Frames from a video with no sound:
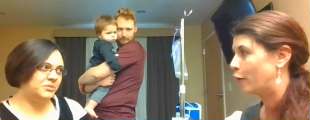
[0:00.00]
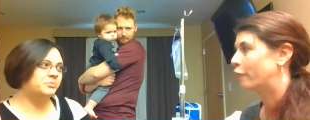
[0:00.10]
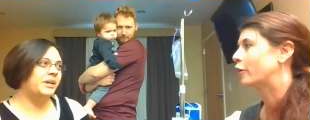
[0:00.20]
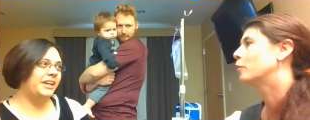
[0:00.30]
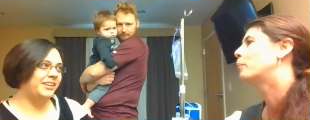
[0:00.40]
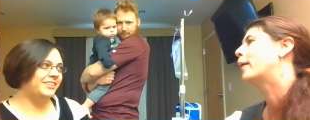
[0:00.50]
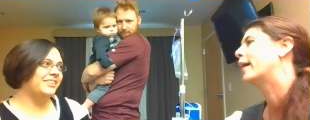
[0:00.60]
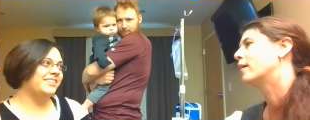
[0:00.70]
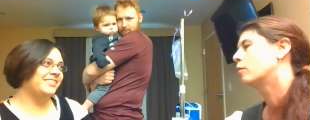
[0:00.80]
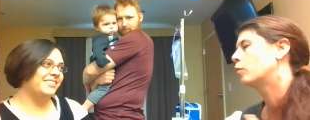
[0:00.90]
Speaker 1: over. Right.
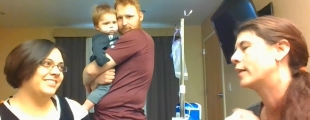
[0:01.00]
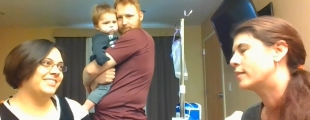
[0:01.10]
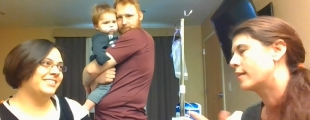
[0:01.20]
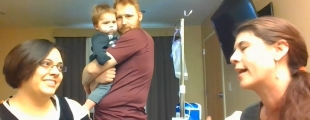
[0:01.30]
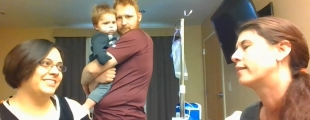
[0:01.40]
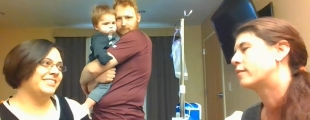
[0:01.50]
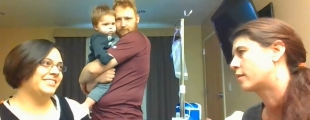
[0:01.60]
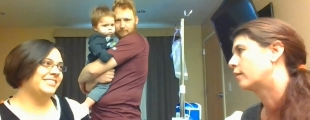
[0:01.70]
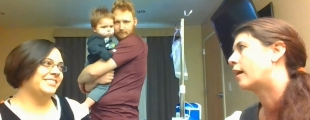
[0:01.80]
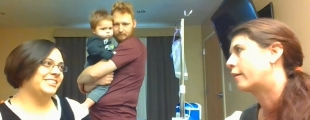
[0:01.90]
But it, and
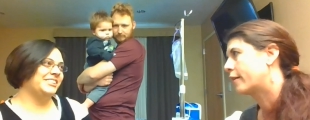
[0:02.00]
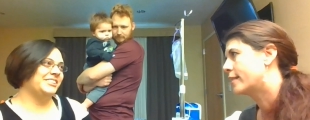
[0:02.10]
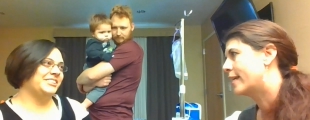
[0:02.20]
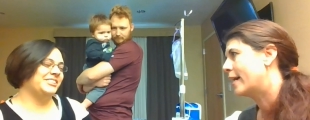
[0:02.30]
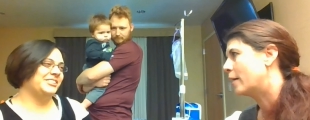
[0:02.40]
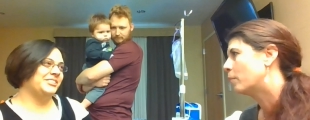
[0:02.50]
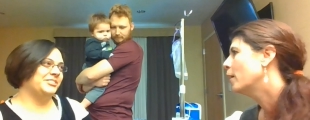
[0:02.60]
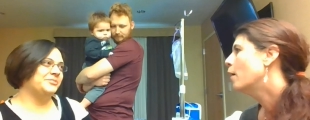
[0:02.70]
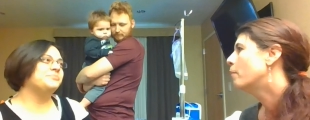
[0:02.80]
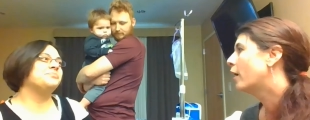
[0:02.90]
there's a lot of red tape.
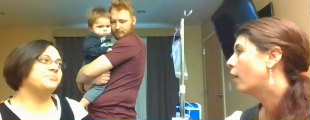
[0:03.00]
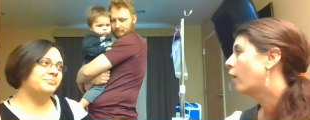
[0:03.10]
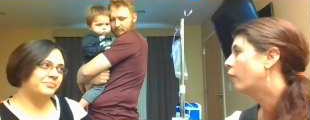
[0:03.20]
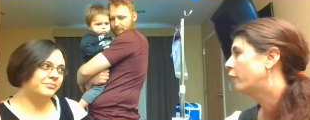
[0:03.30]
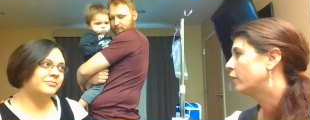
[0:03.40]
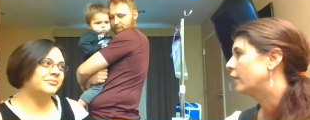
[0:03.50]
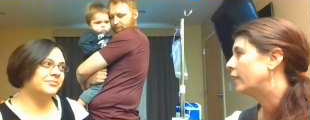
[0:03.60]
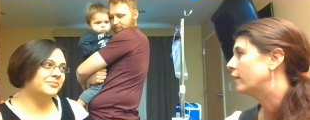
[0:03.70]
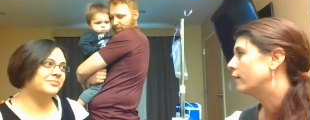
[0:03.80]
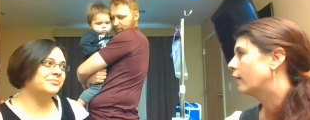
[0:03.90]
But
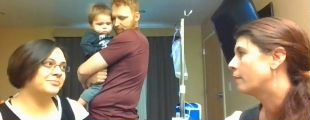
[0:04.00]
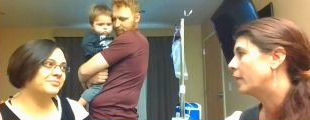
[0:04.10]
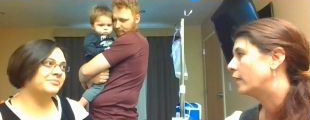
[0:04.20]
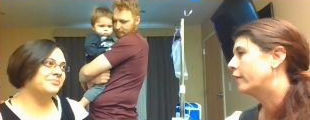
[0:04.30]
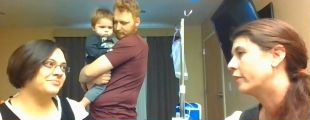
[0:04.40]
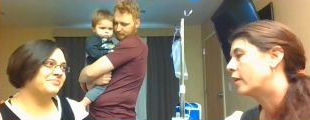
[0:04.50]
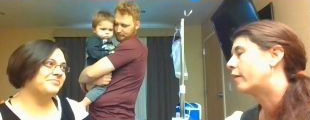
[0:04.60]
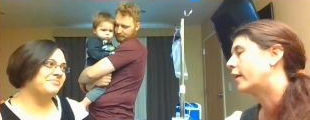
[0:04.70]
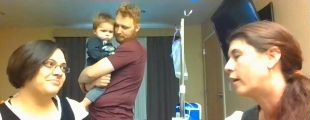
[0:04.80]
hopefully, I mean, even though I